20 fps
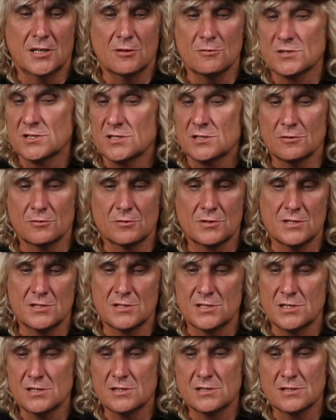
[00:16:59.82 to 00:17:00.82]
He was still
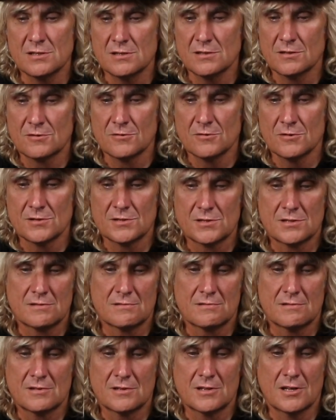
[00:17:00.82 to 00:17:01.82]
consistent
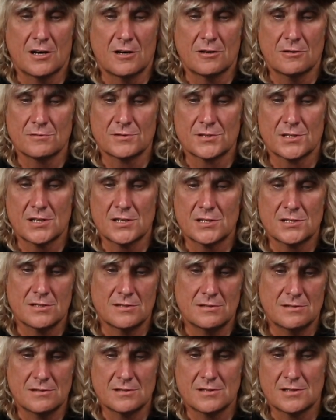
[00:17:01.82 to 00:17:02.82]
across the whole
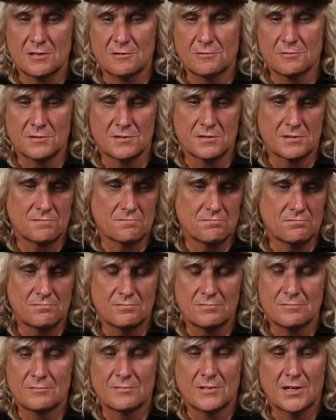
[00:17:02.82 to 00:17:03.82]
sessions. He was,
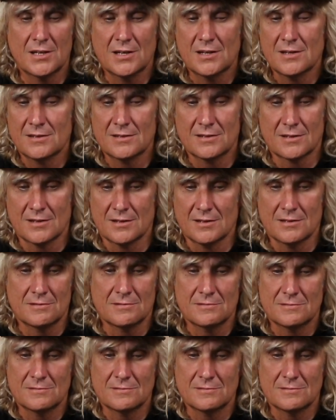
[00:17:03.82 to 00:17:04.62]
in